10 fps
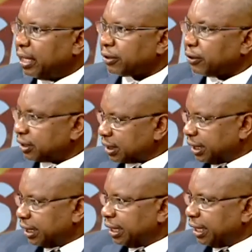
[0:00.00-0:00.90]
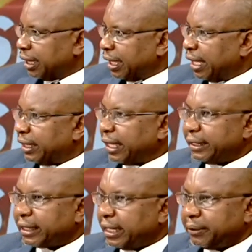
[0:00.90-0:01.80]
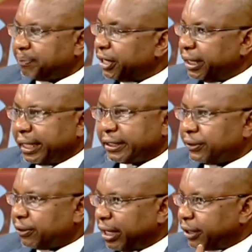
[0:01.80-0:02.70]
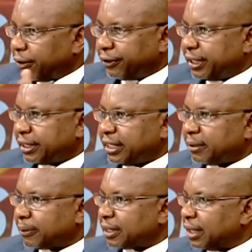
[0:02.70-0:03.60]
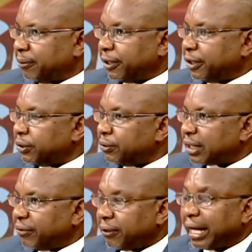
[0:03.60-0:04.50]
Roslyn. And I say, PS, you know, I got this disturbing news of you.